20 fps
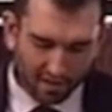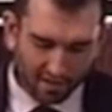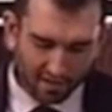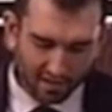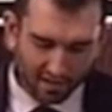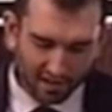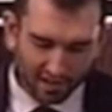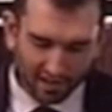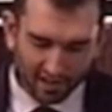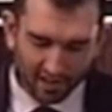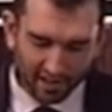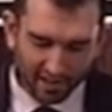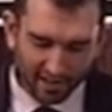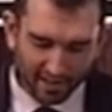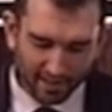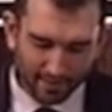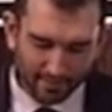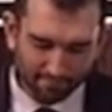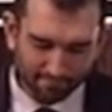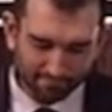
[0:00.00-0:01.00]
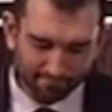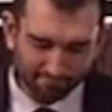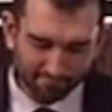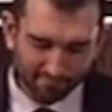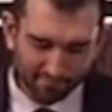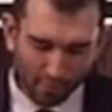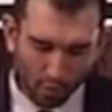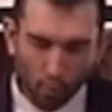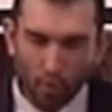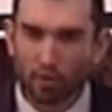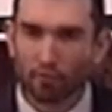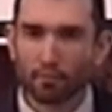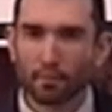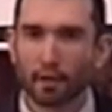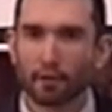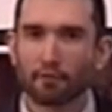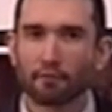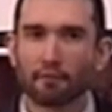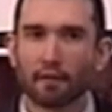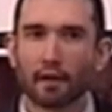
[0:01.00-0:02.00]
in one of my
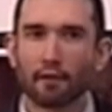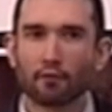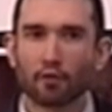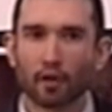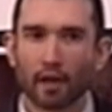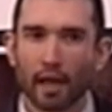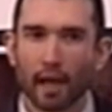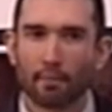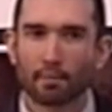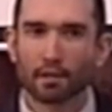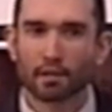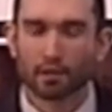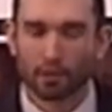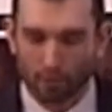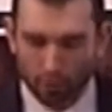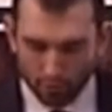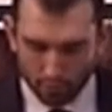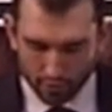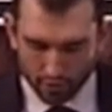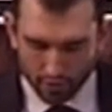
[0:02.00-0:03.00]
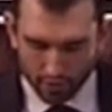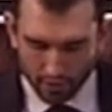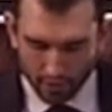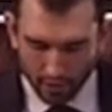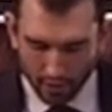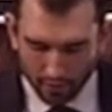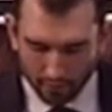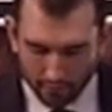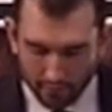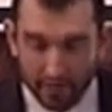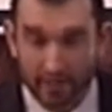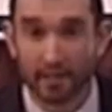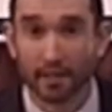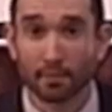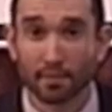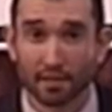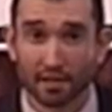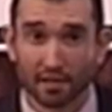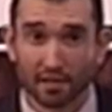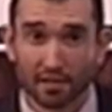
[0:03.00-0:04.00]
favorite episodes of The
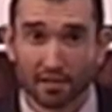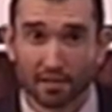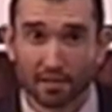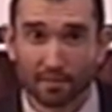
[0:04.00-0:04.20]
Simpsons.